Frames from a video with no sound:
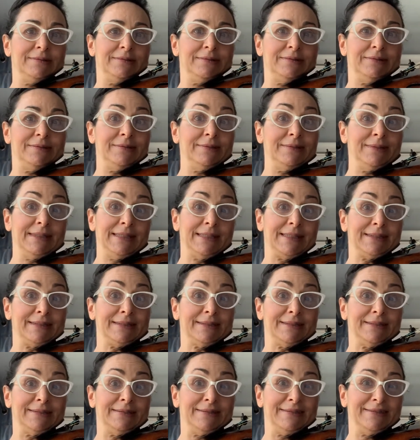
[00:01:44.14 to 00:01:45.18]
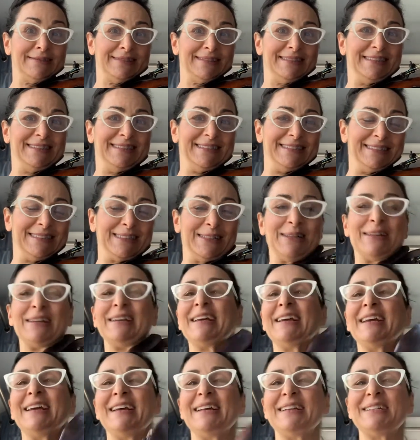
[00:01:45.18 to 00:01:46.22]
holding it.
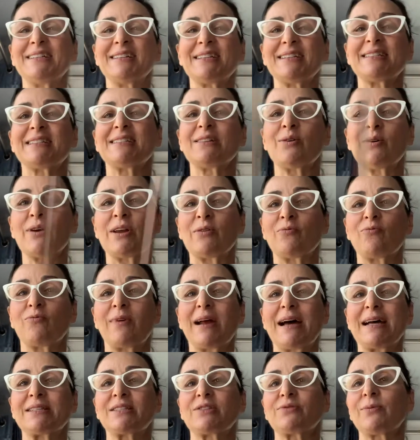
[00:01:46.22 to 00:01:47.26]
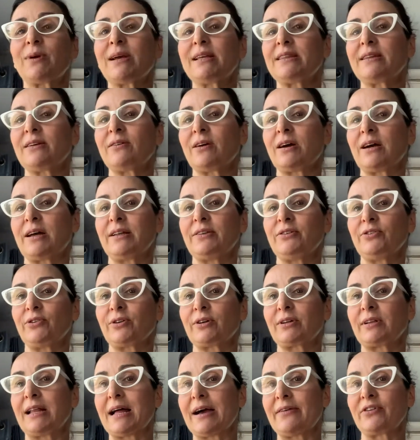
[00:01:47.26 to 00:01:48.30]
Just so it rests right there on your
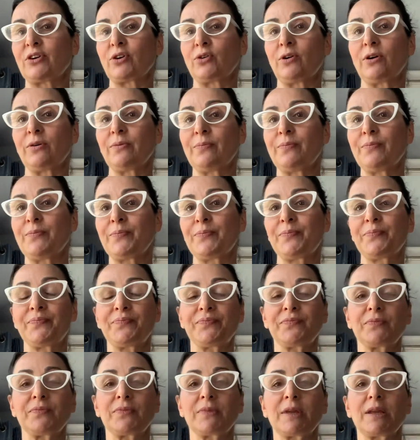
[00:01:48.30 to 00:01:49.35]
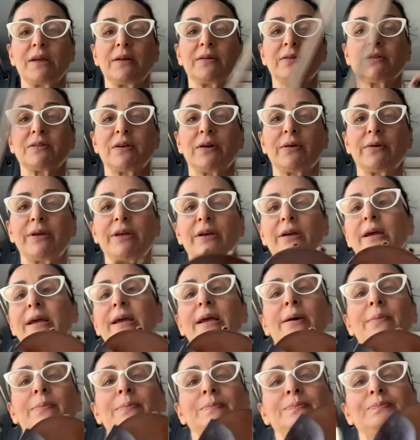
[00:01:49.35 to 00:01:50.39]
clavicle. So here I
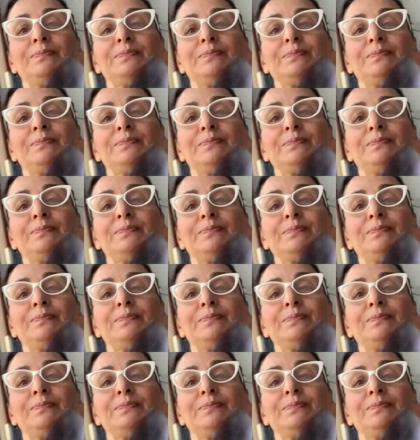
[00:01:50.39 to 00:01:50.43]
am.